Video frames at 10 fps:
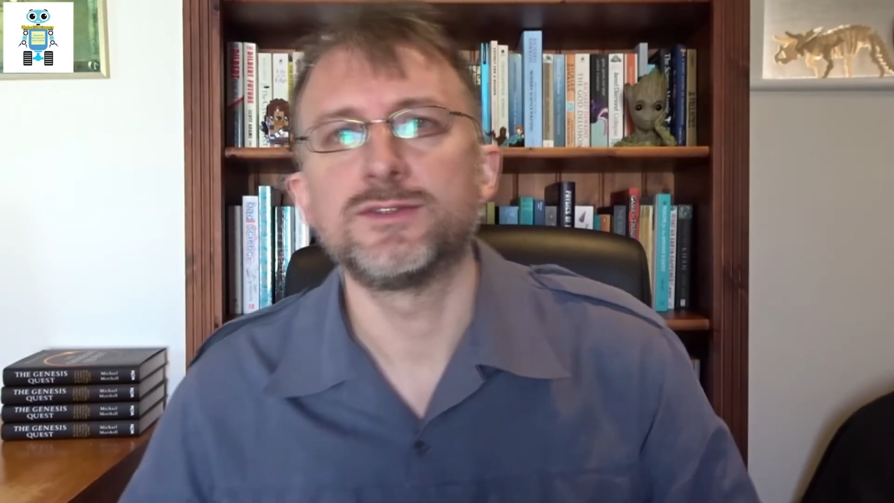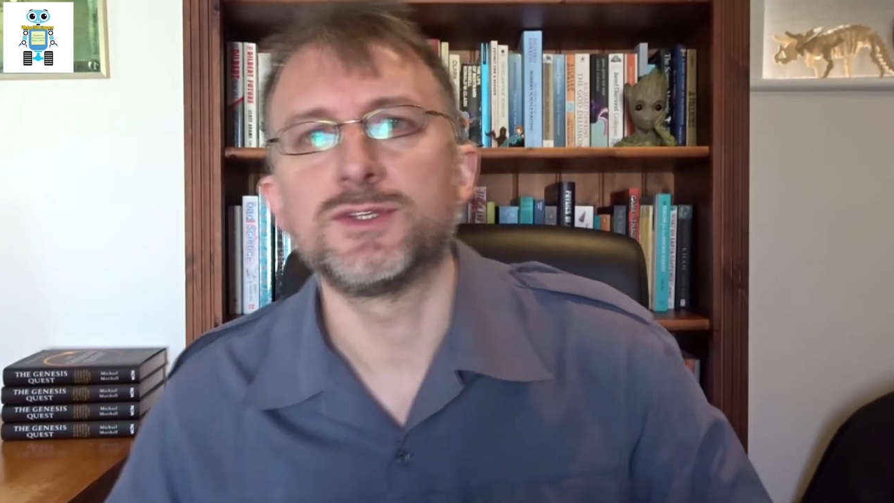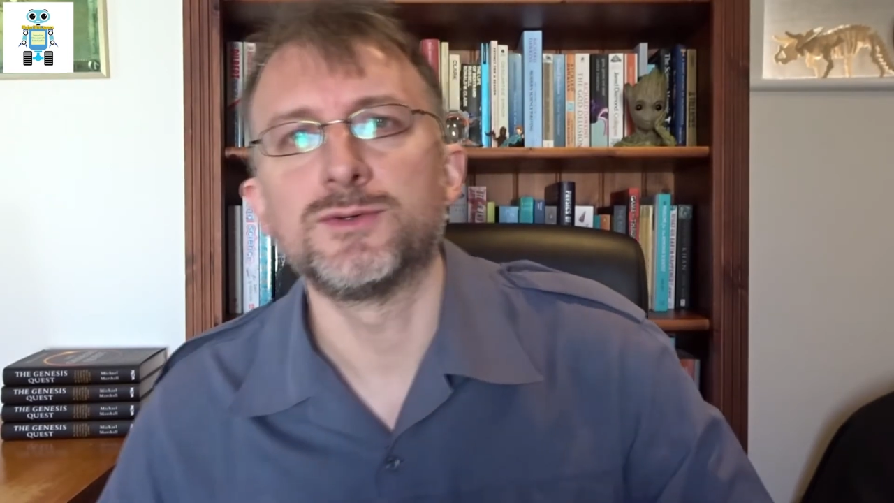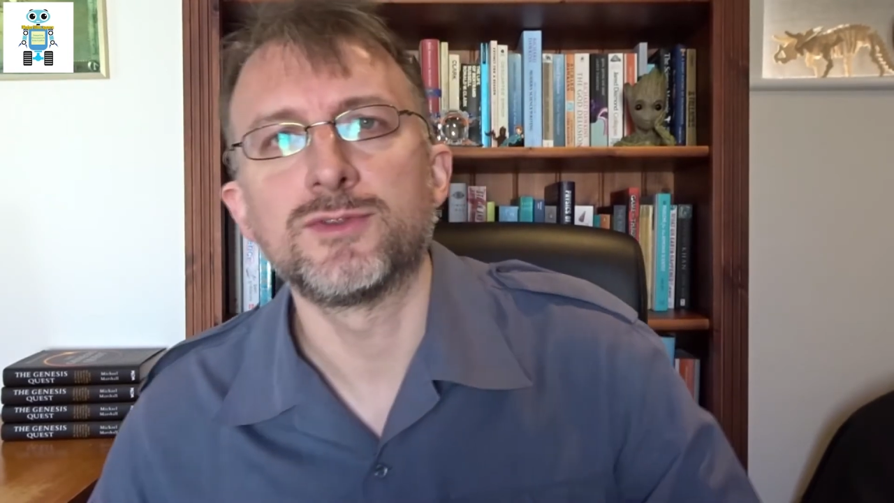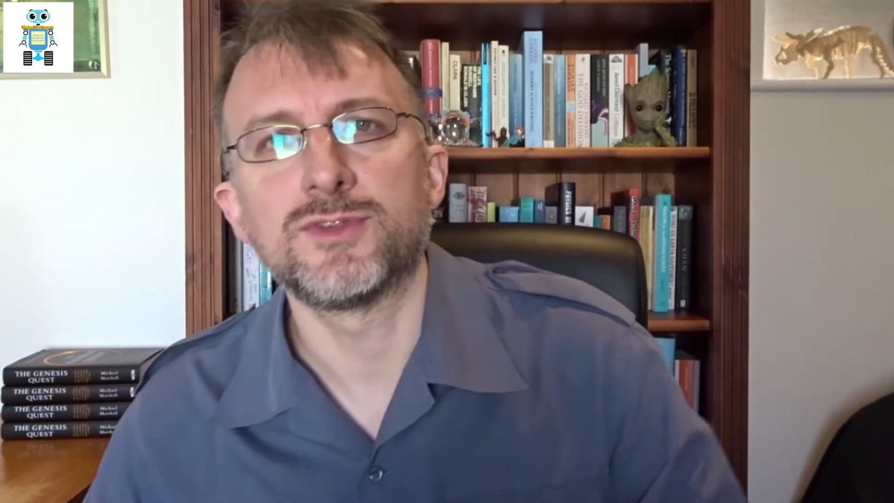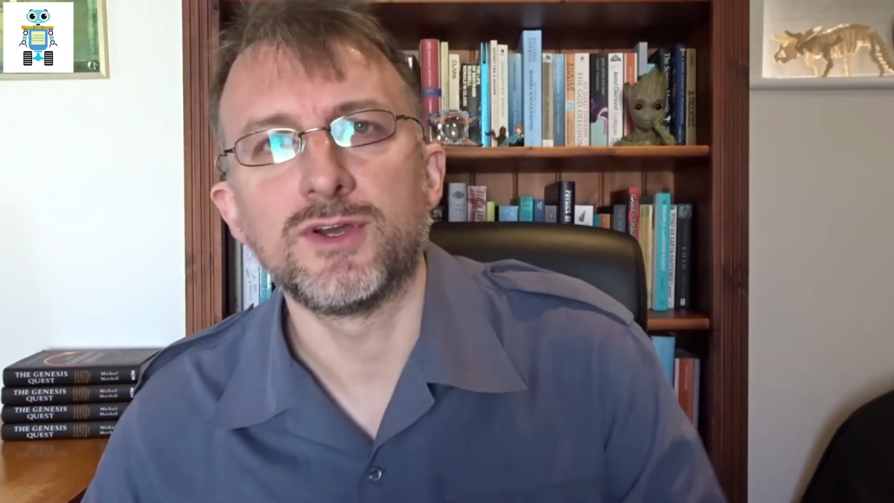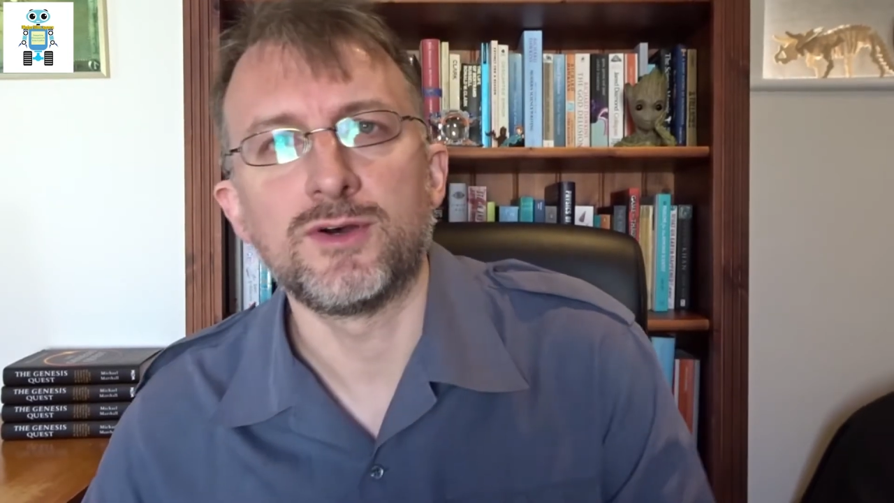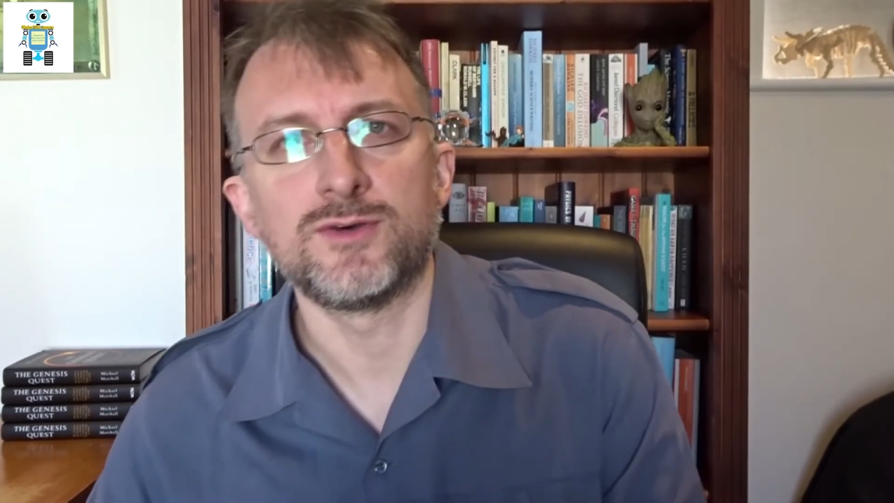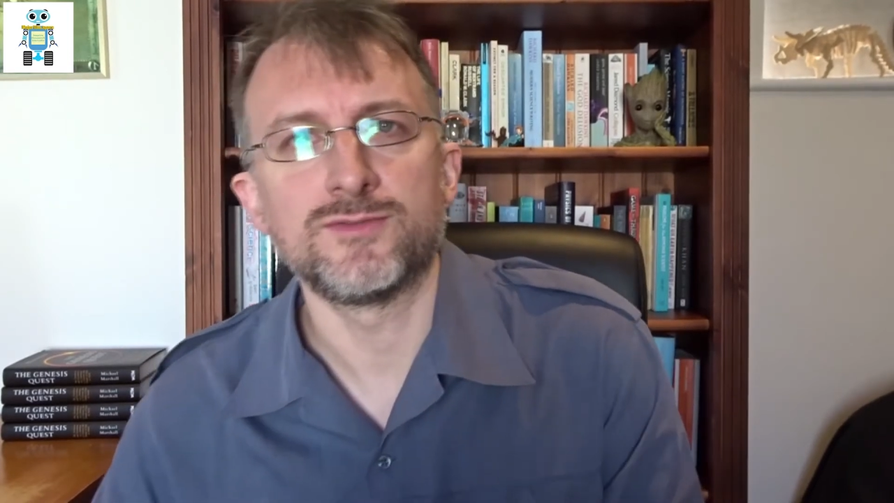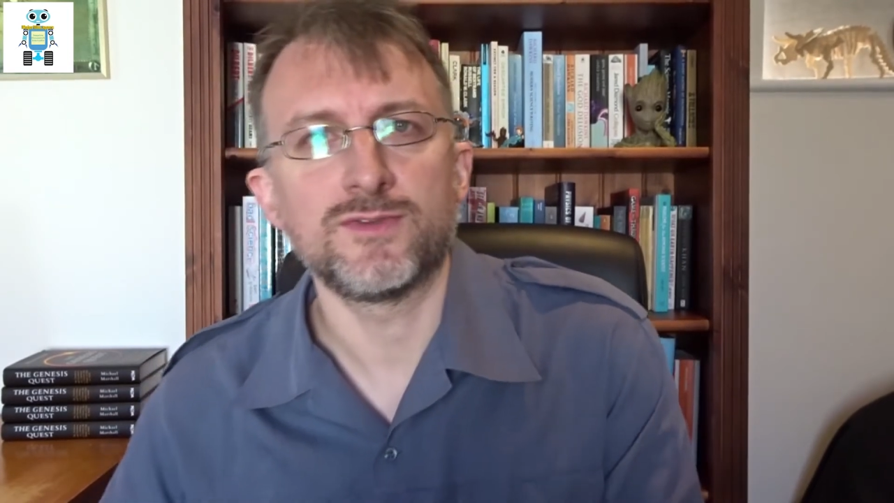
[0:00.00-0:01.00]
the author
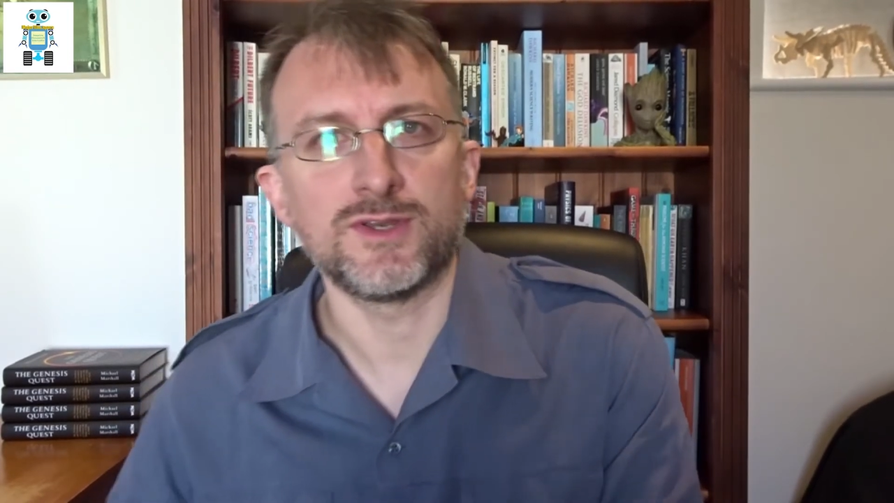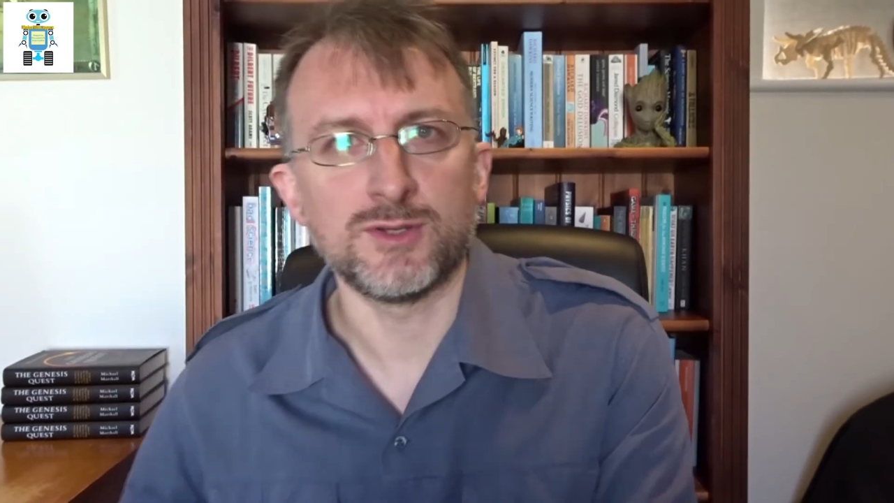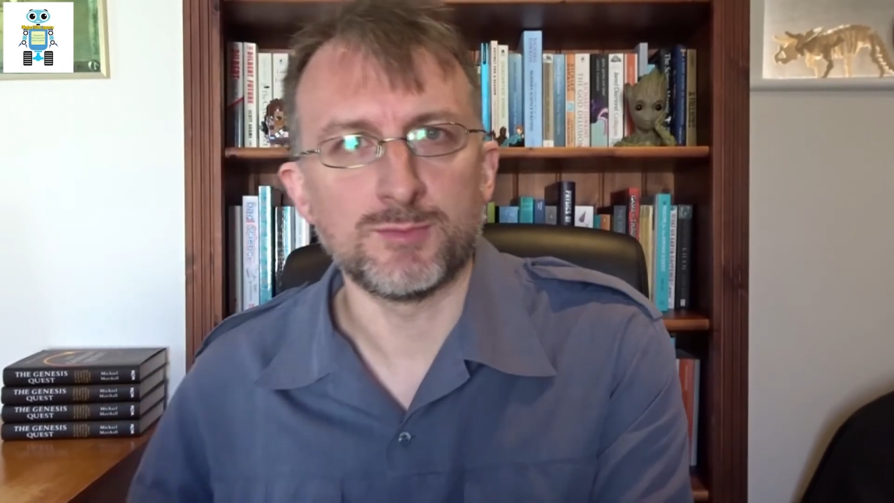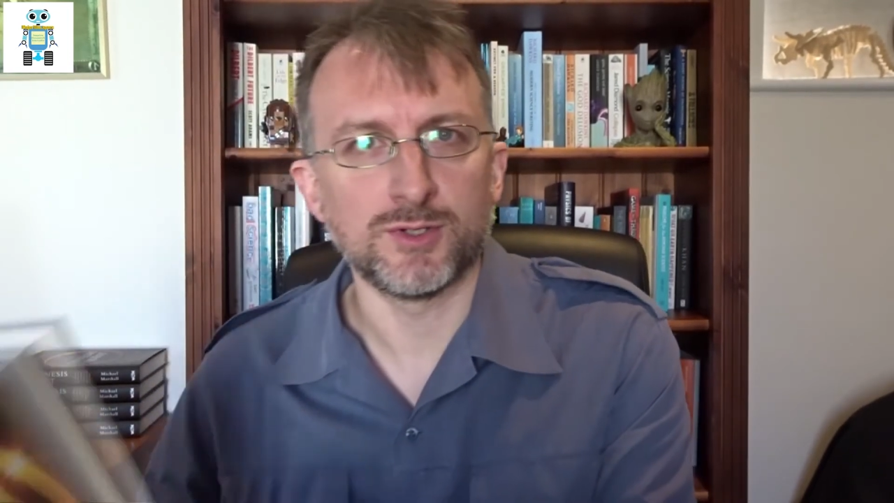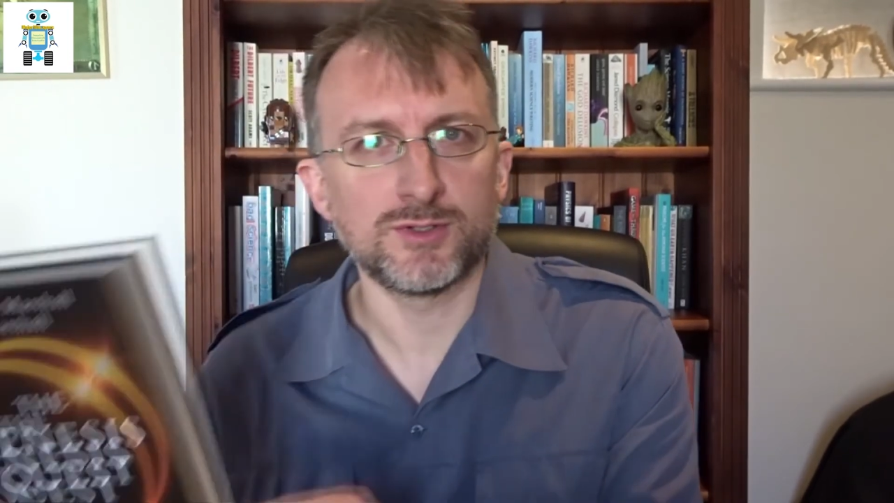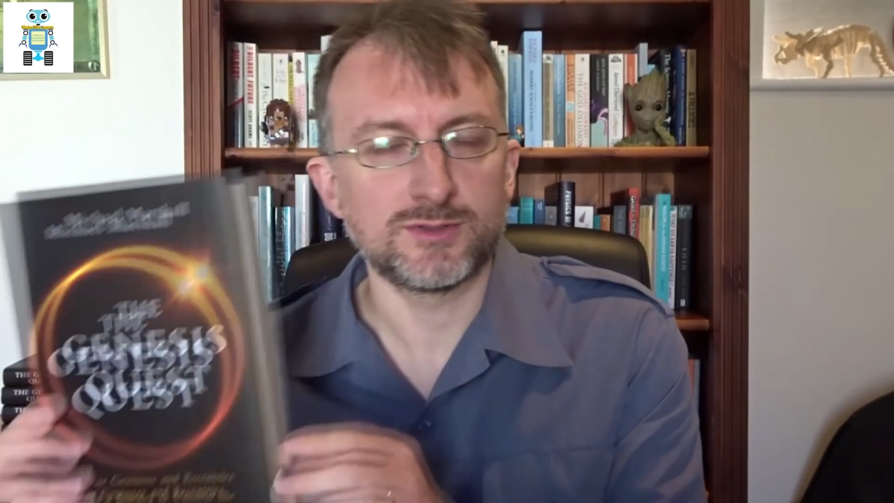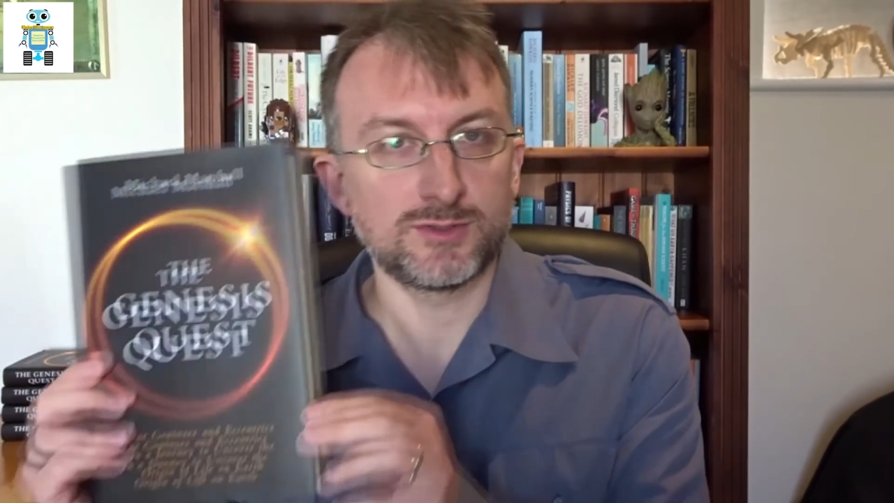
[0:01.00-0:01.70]
of a new book